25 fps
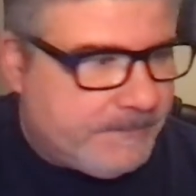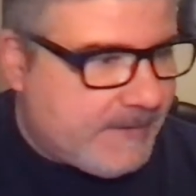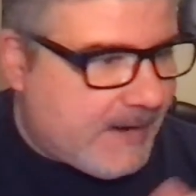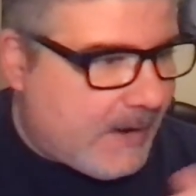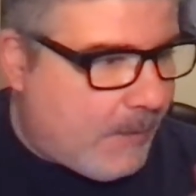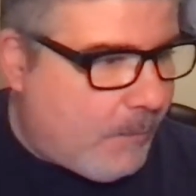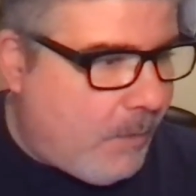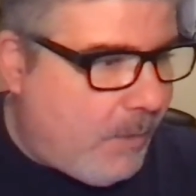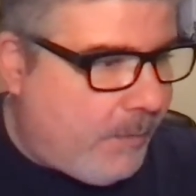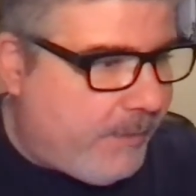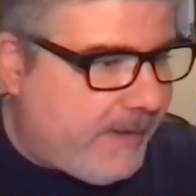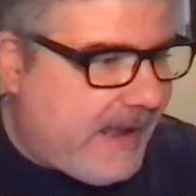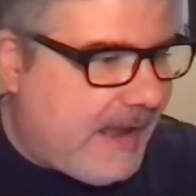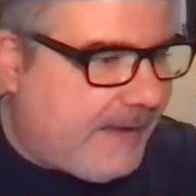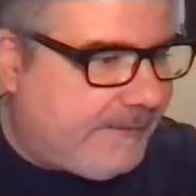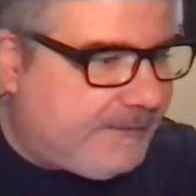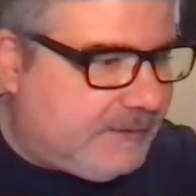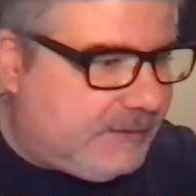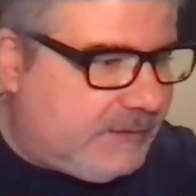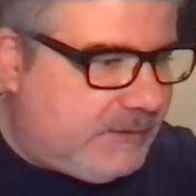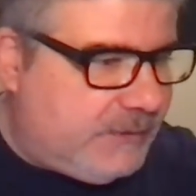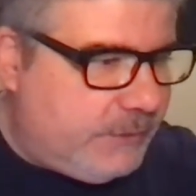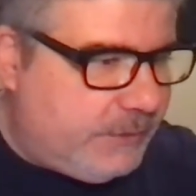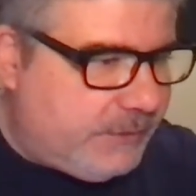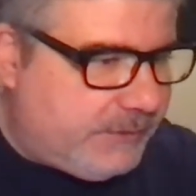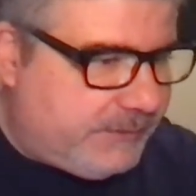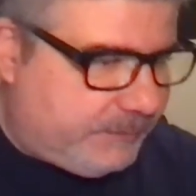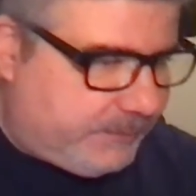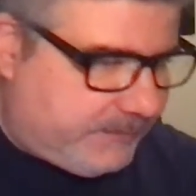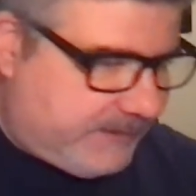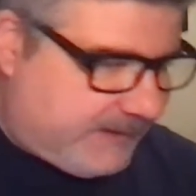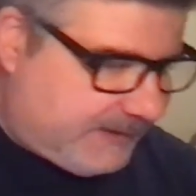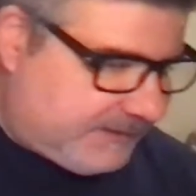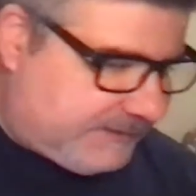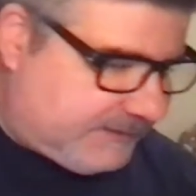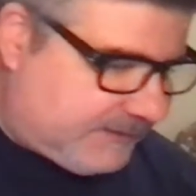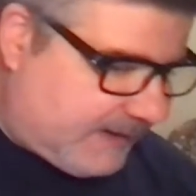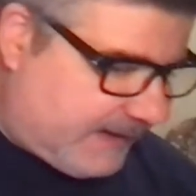And what we have to do is we
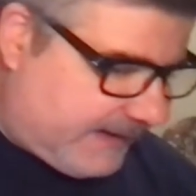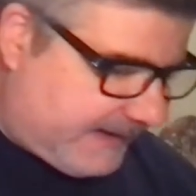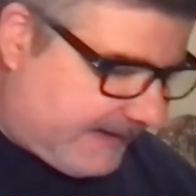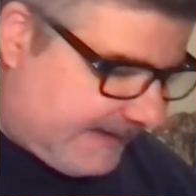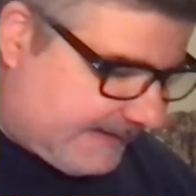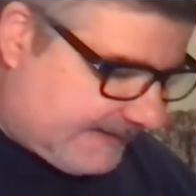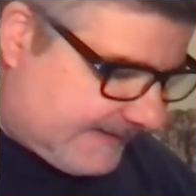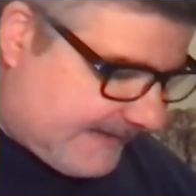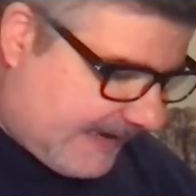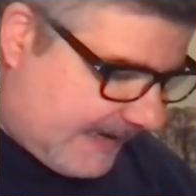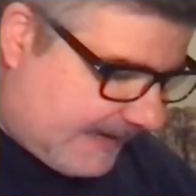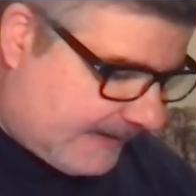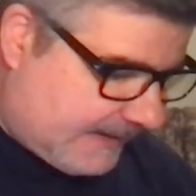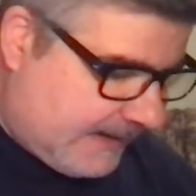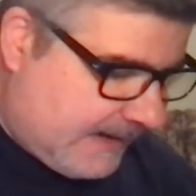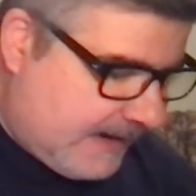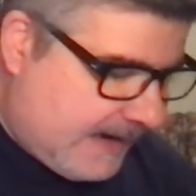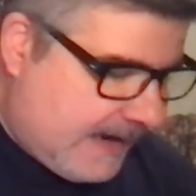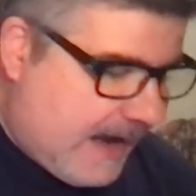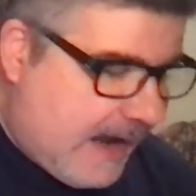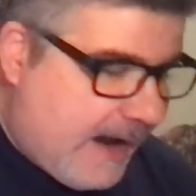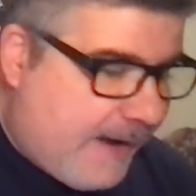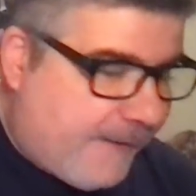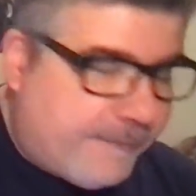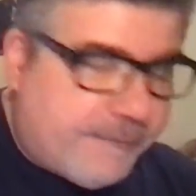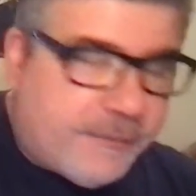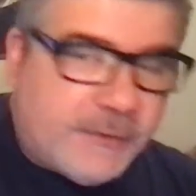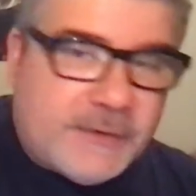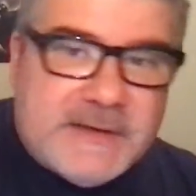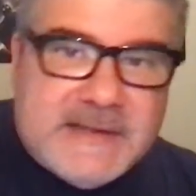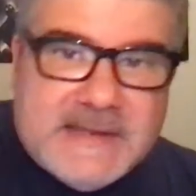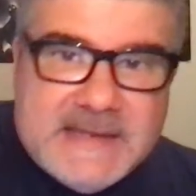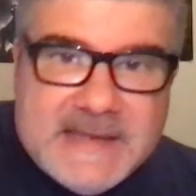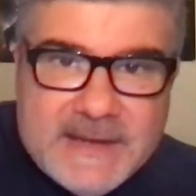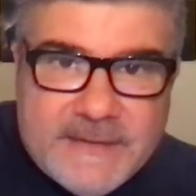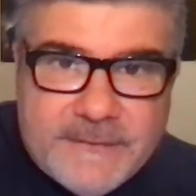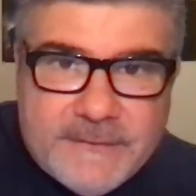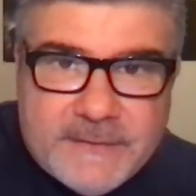just got to get that
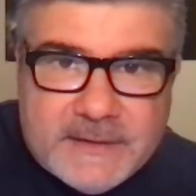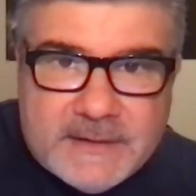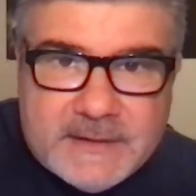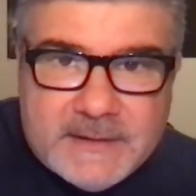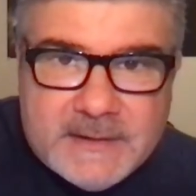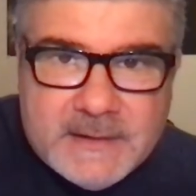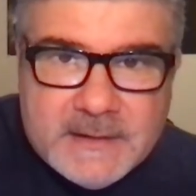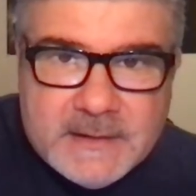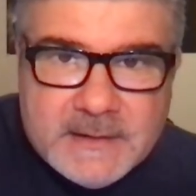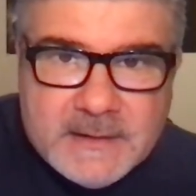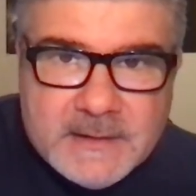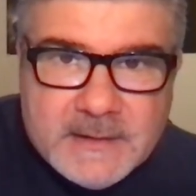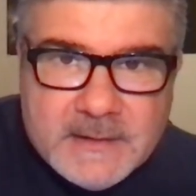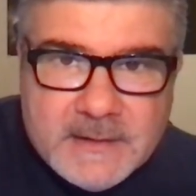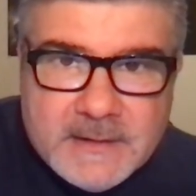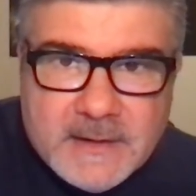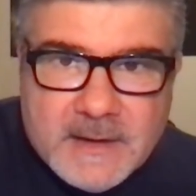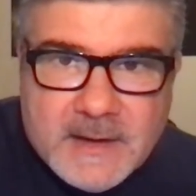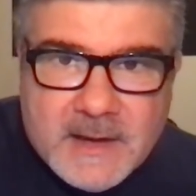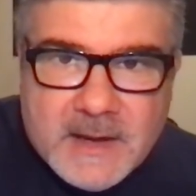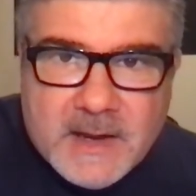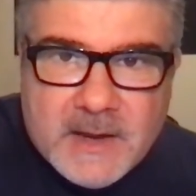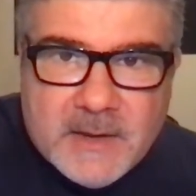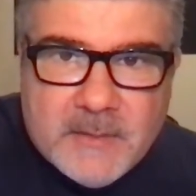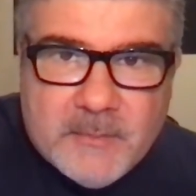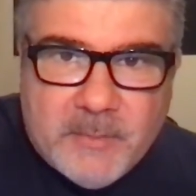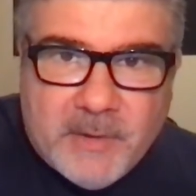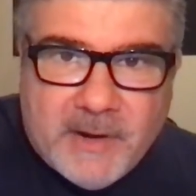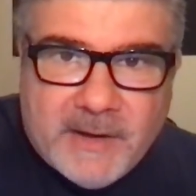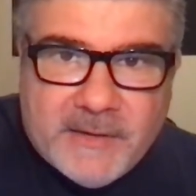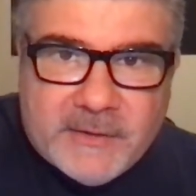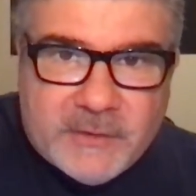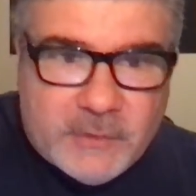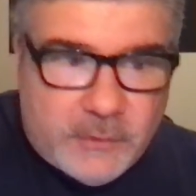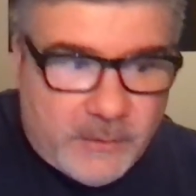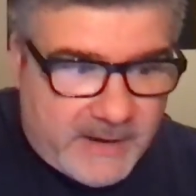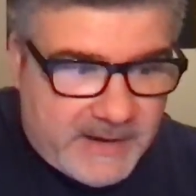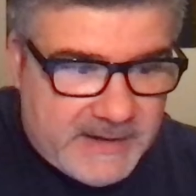forgiven by
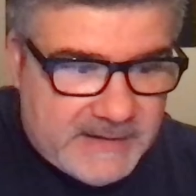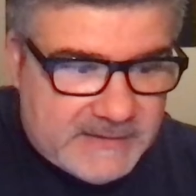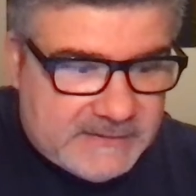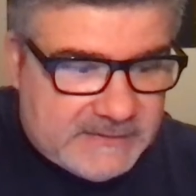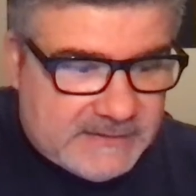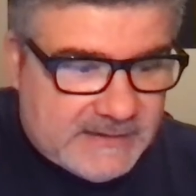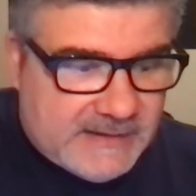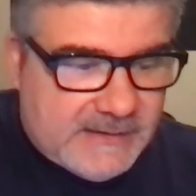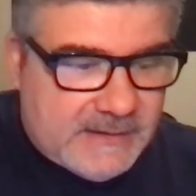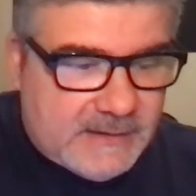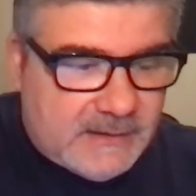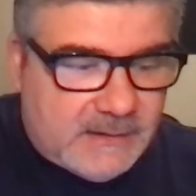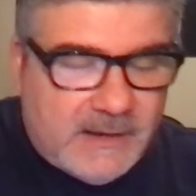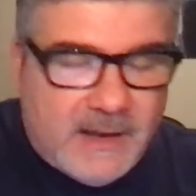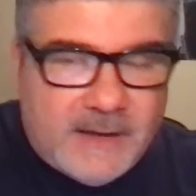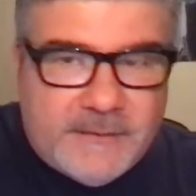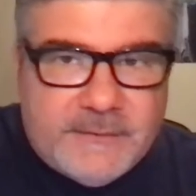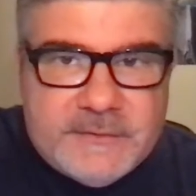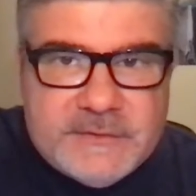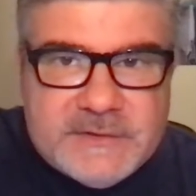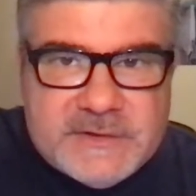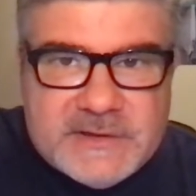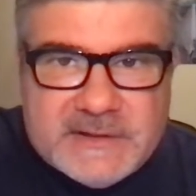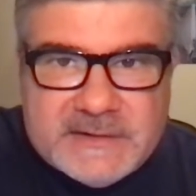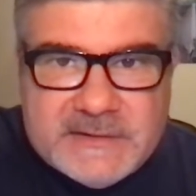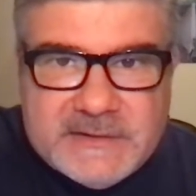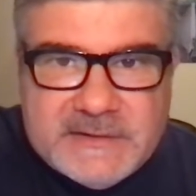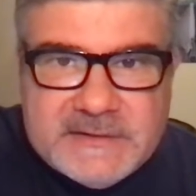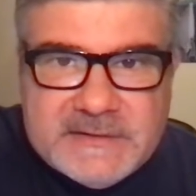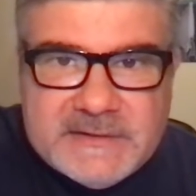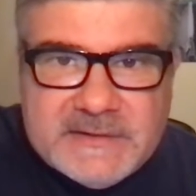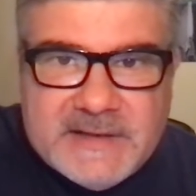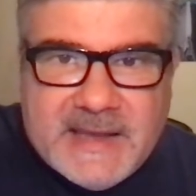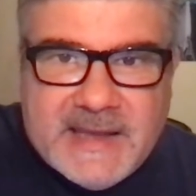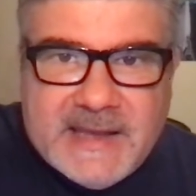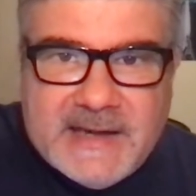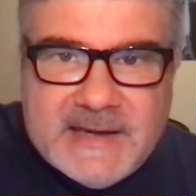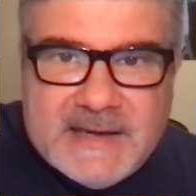the grace and the love of Jesus.
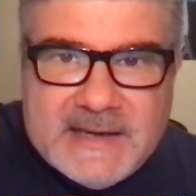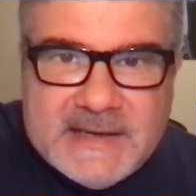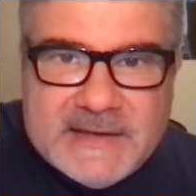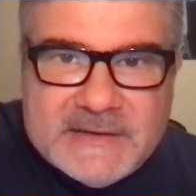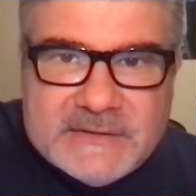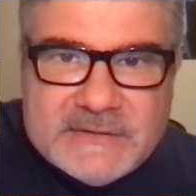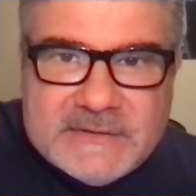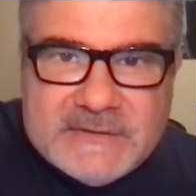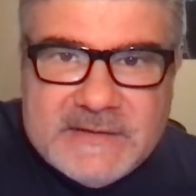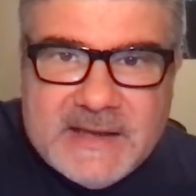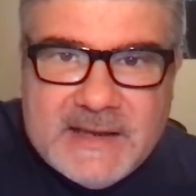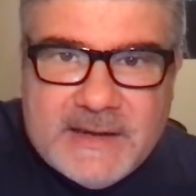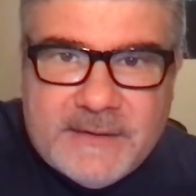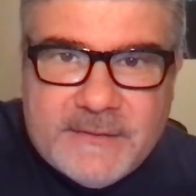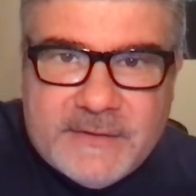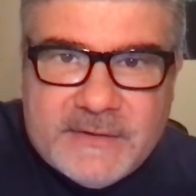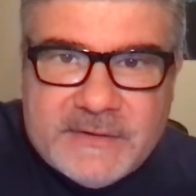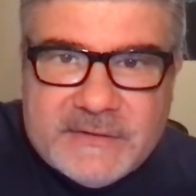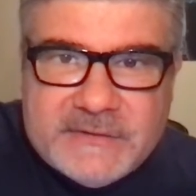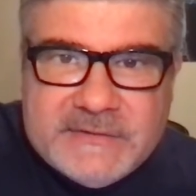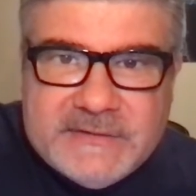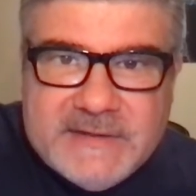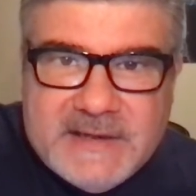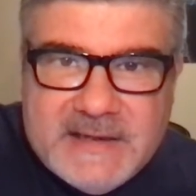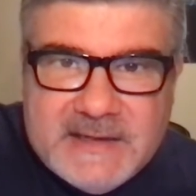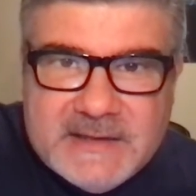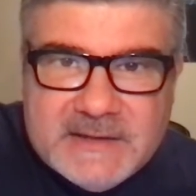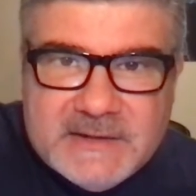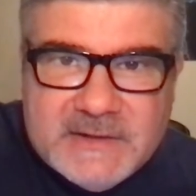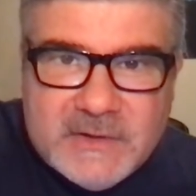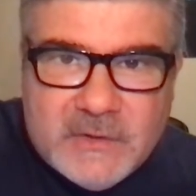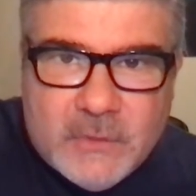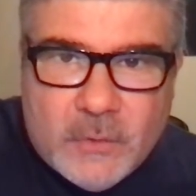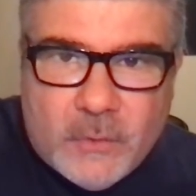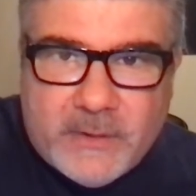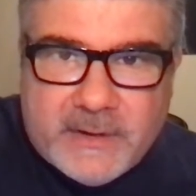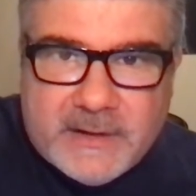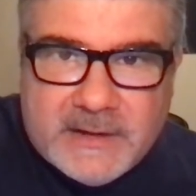And instead of the sin
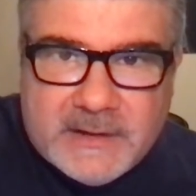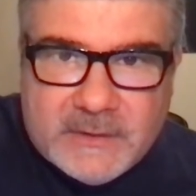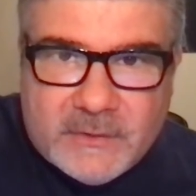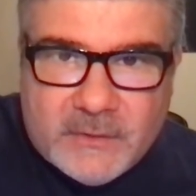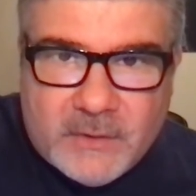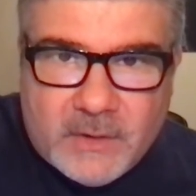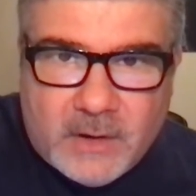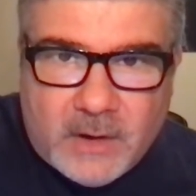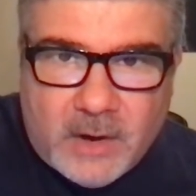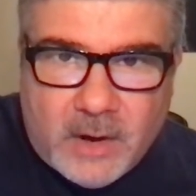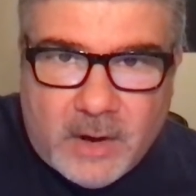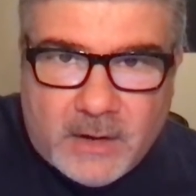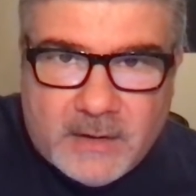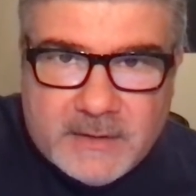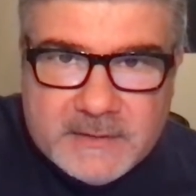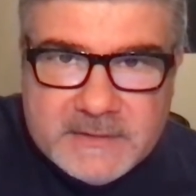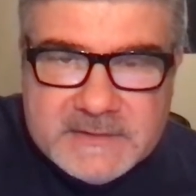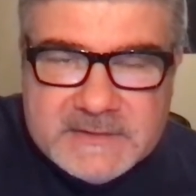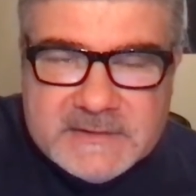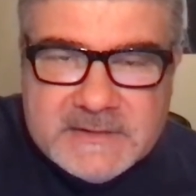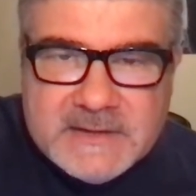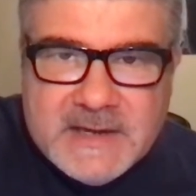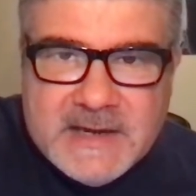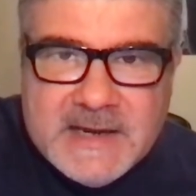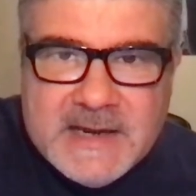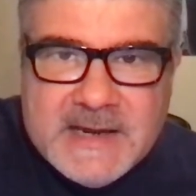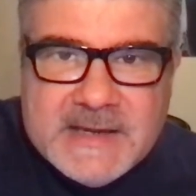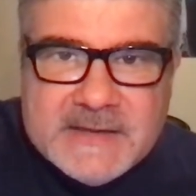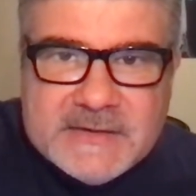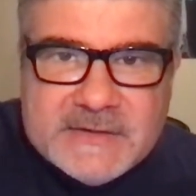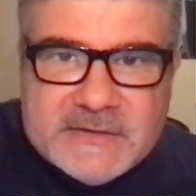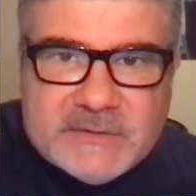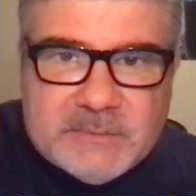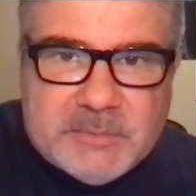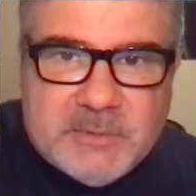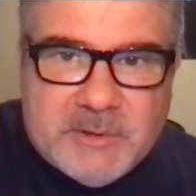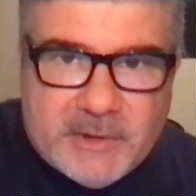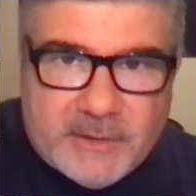going into our hearts,
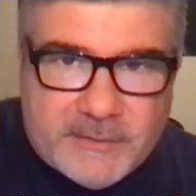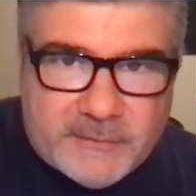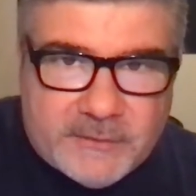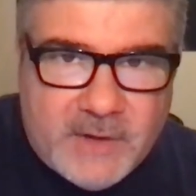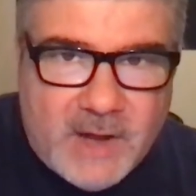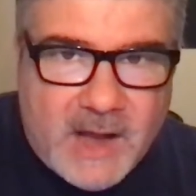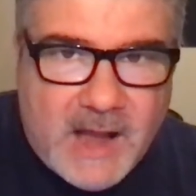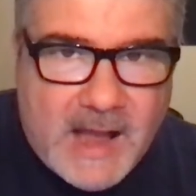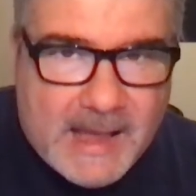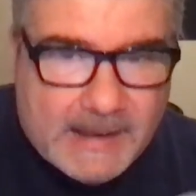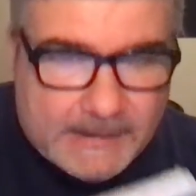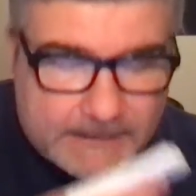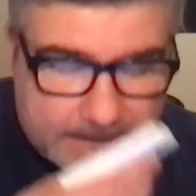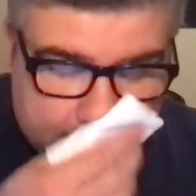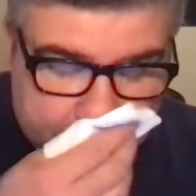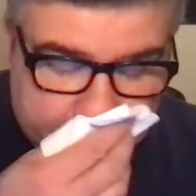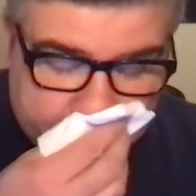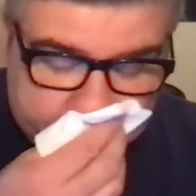the Spirit of God